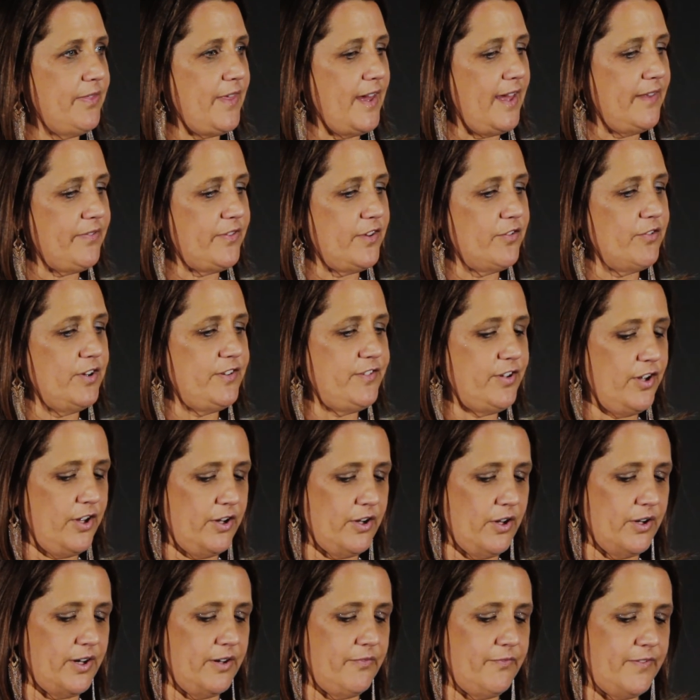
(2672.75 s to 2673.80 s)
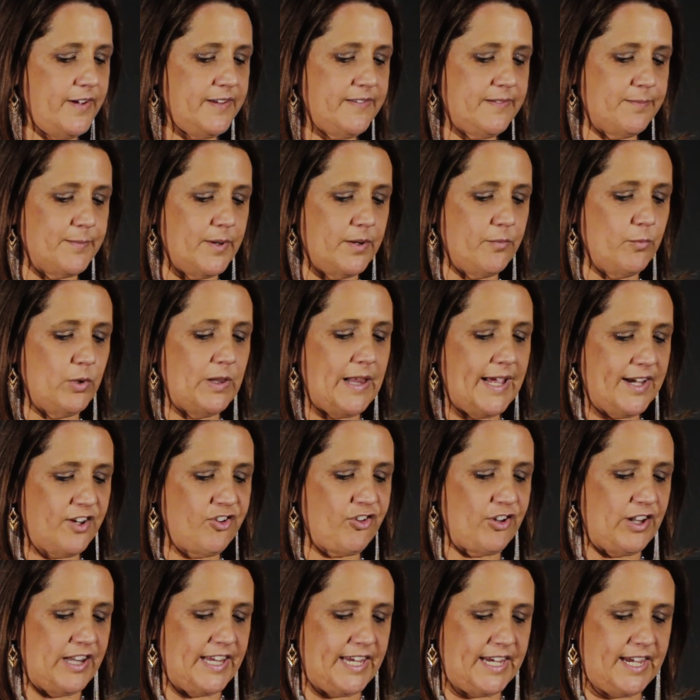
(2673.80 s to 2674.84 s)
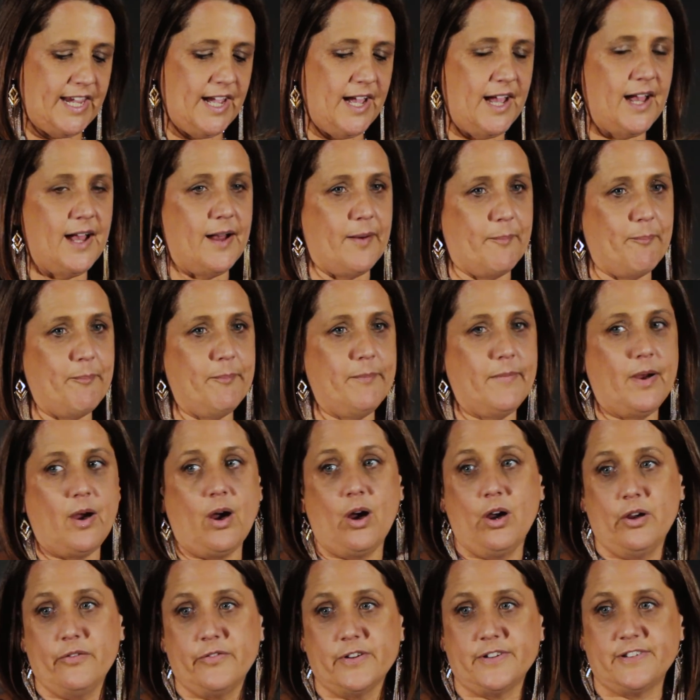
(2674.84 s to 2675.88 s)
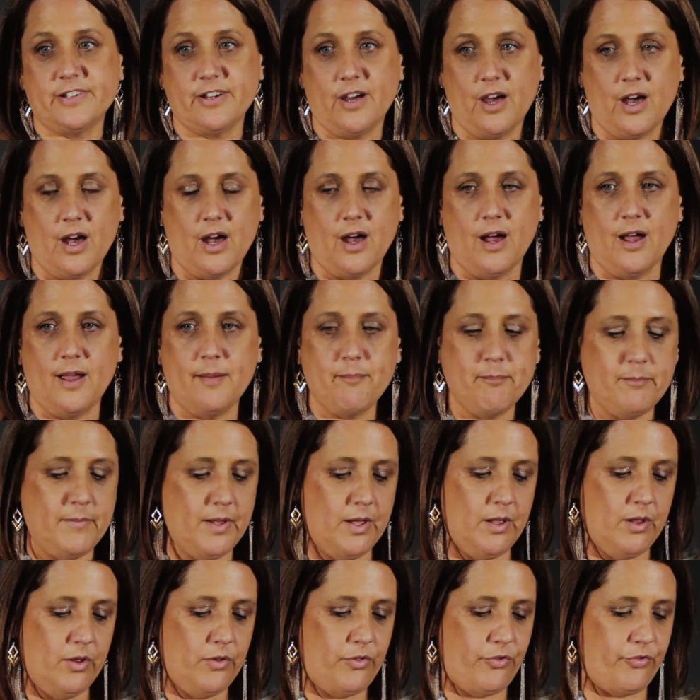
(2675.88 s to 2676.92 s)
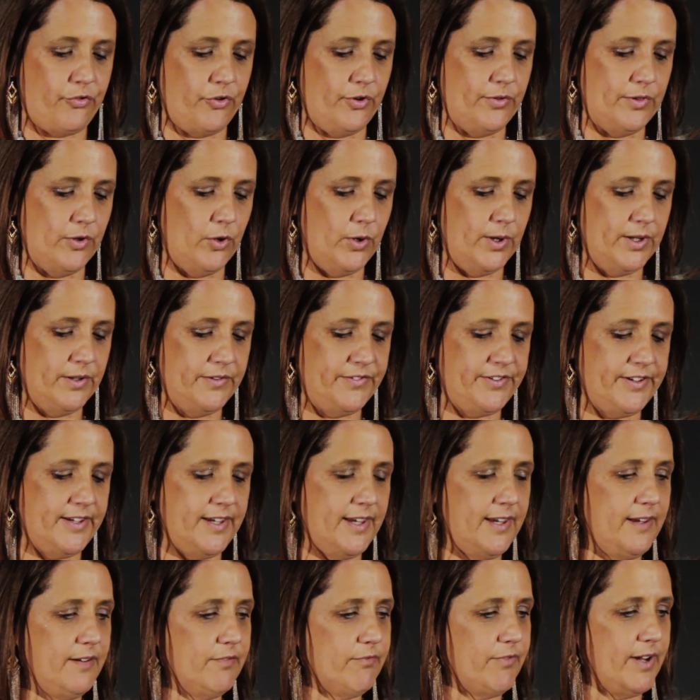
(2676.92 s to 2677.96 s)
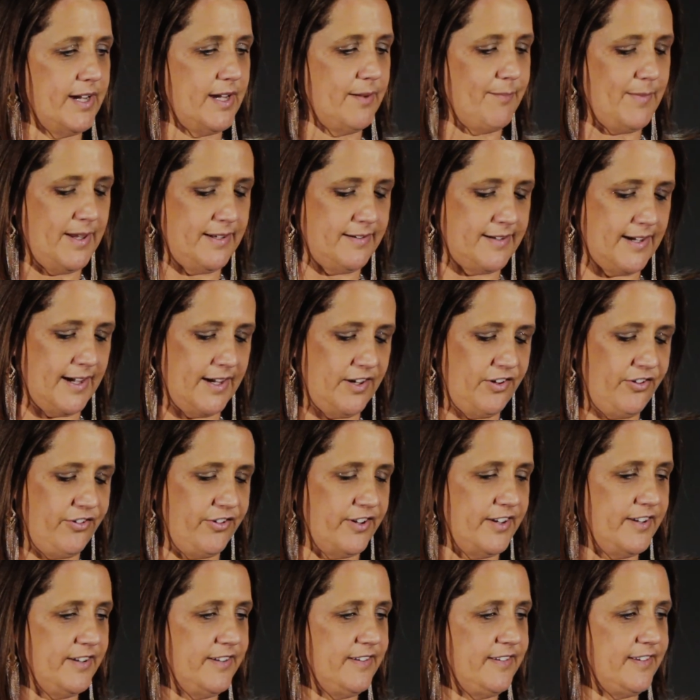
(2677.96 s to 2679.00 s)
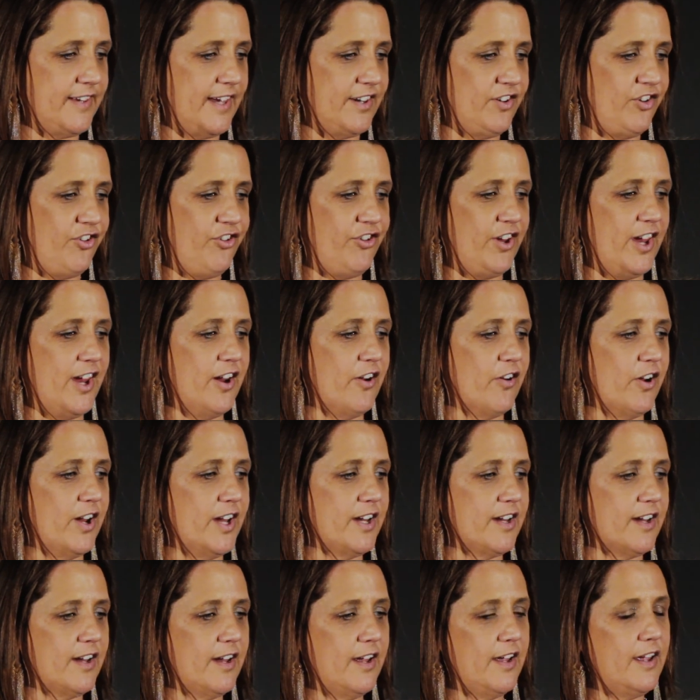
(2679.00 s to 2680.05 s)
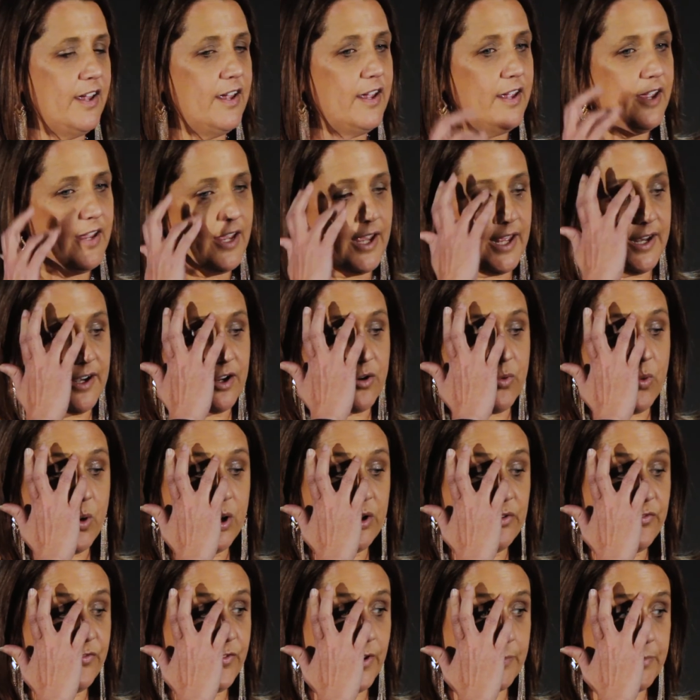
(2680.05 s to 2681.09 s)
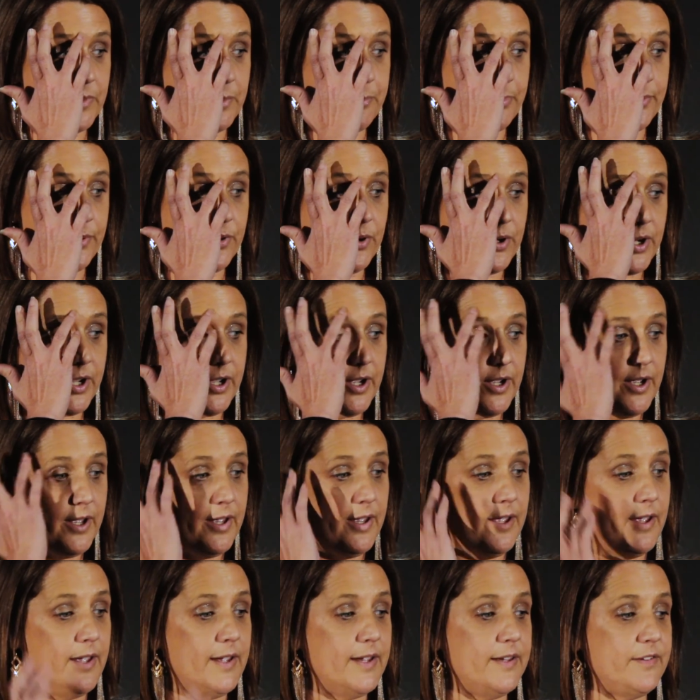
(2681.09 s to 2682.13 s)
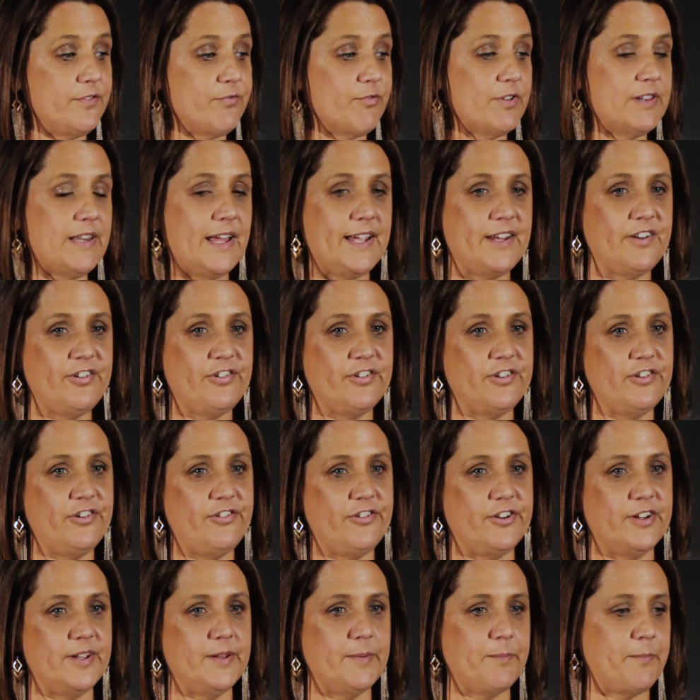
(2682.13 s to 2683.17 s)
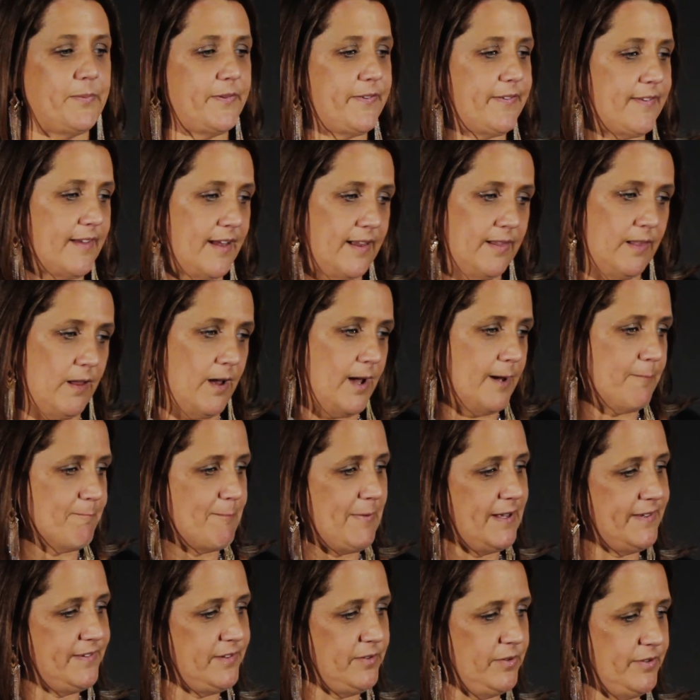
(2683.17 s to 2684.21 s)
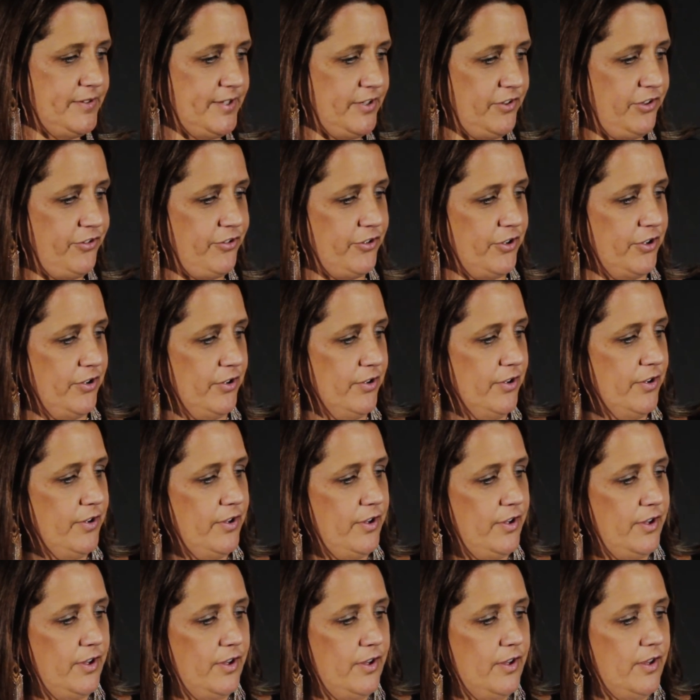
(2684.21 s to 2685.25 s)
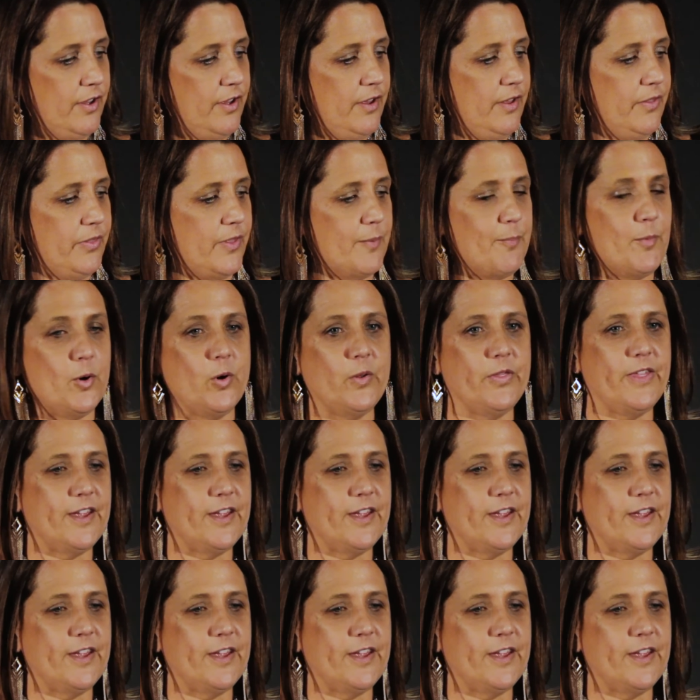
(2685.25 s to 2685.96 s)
that the return on investment will actually come over time through loyalty, recommendations, and sharing. And a quote from the book is, relationships are like muscle tissue. The more